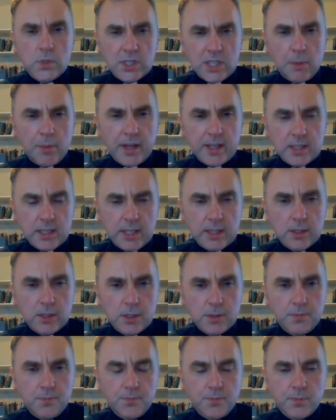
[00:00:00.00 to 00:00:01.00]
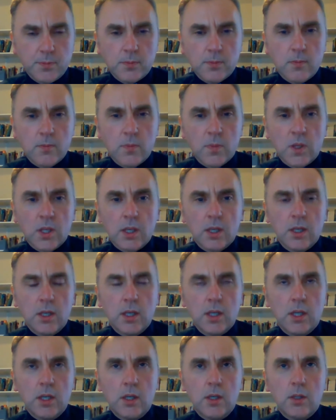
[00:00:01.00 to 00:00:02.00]
Does that make sense?
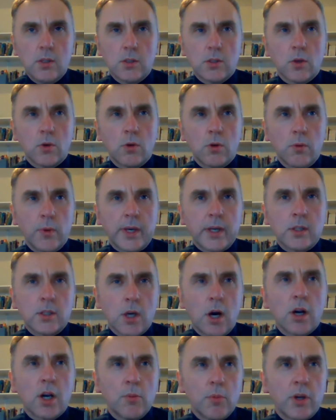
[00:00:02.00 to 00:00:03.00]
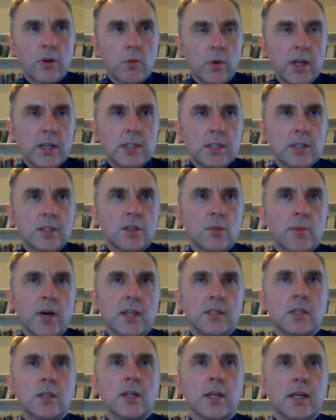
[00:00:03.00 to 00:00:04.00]
So we can talk about
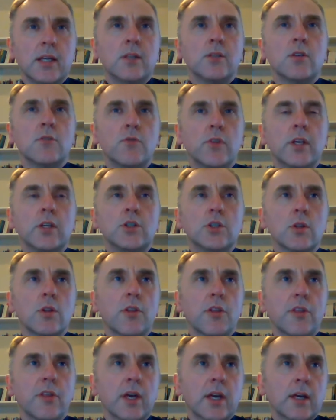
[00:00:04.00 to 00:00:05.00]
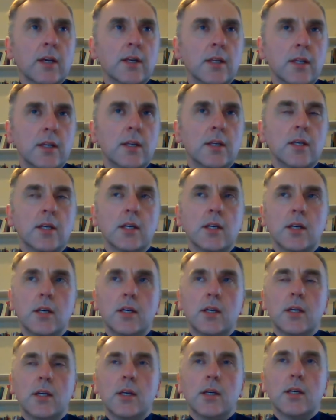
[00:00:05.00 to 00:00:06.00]
racism as an individual thing,
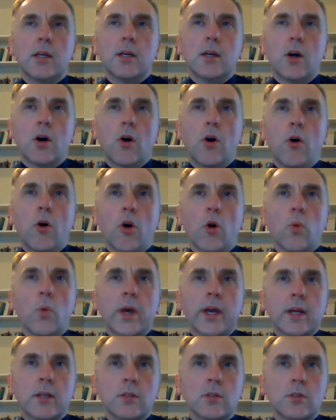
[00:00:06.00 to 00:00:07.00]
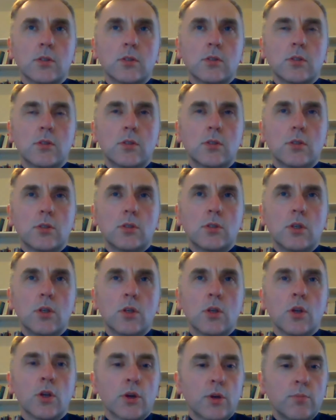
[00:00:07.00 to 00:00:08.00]
or we can
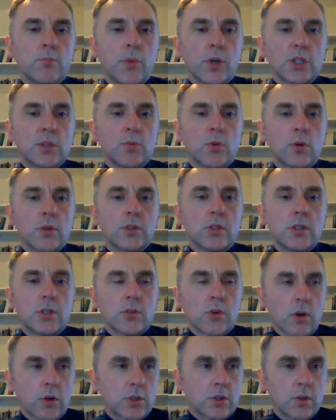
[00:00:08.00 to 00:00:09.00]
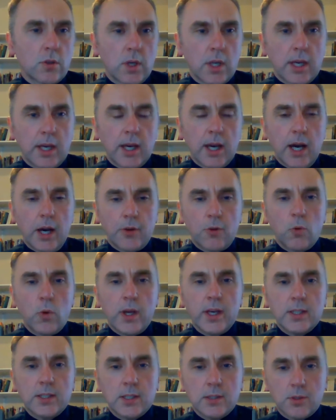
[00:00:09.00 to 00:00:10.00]
look much more structurally at
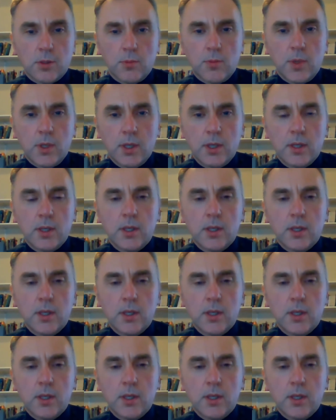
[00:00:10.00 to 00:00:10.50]
racism.